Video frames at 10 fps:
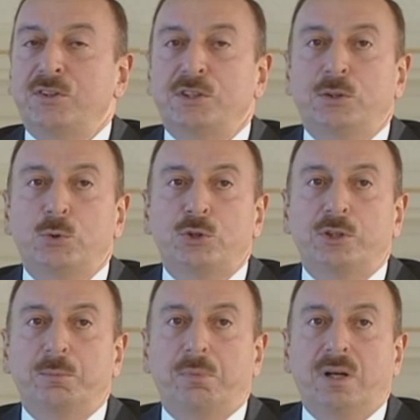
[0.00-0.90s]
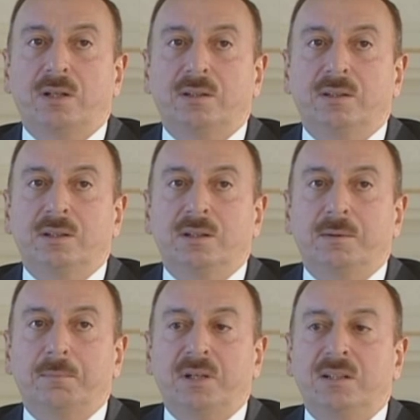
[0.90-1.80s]
a resolution, but
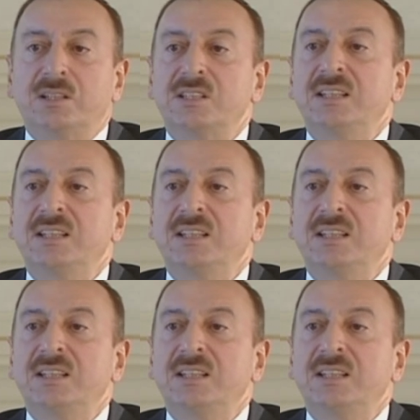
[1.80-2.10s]
made a